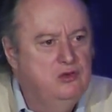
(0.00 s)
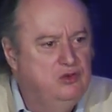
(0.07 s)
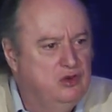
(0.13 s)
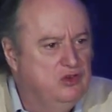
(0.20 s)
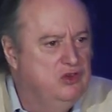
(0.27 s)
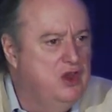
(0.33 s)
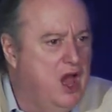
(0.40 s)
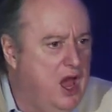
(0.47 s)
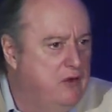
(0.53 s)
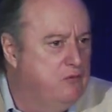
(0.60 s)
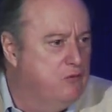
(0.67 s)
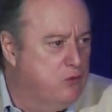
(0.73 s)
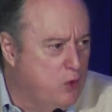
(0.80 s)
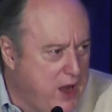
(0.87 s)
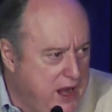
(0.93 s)
just not
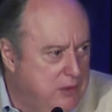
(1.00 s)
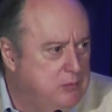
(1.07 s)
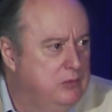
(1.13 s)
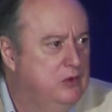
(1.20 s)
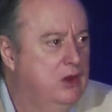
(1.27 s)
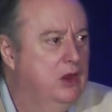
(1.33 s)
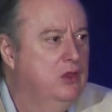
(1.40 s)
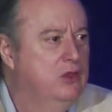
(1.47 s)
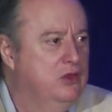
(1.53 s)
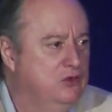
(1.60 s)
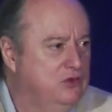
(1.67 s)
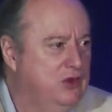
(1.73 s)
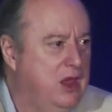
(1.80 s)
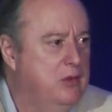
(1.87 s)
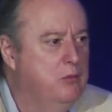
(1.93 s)
framed the
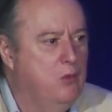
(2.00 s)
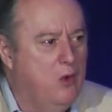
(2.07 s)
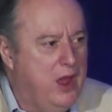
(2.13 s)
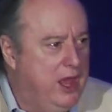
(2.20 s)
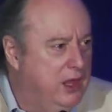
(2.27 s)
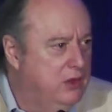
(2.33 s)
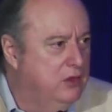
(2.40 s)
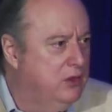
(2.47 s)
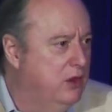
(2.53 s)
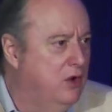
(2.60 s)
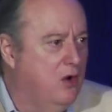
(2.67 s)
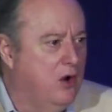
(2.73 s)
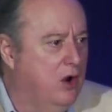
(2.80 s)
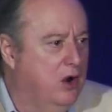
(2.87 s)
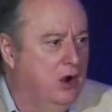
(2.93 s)
same way that
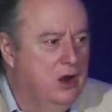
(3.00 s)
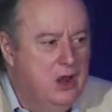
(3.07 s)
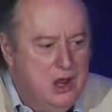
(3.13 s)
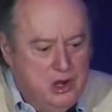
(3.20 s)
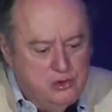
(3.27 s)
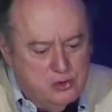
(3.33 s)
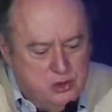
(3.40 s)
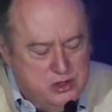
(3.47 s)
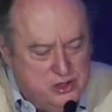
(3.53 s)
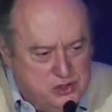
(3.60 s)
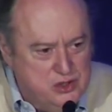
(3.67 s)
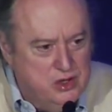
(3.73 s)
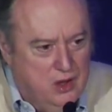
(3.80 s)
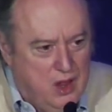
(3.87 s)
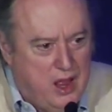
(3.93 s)
our
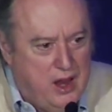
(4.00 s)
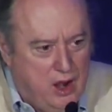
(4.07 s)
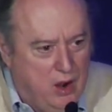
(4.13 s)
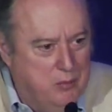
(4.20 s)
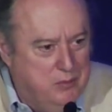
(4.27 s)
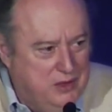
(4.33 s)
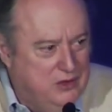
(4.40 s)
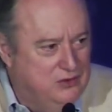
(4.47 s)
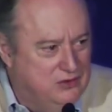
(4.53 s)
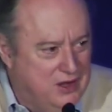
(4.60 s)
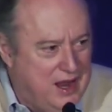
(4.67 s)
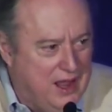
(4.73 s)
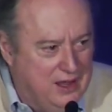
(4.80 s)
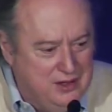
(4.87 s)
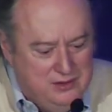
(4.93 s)
traditional IRBs in
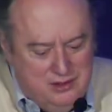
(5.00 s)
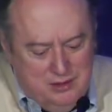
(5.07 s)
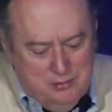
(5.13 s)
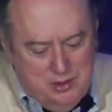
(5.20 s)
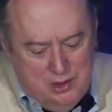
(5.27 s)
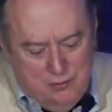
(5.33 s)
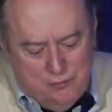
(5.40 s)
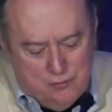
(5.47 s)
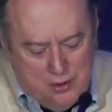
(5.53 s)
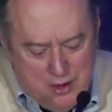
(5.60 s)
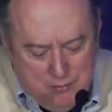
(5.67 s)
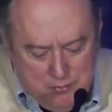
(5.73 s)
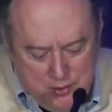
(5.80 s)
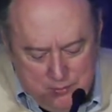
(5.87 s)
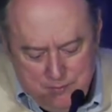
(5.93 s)
academia
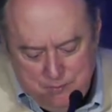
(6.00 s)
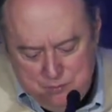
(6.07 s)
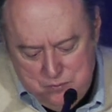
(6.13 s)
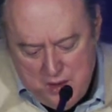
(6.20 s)
frame them.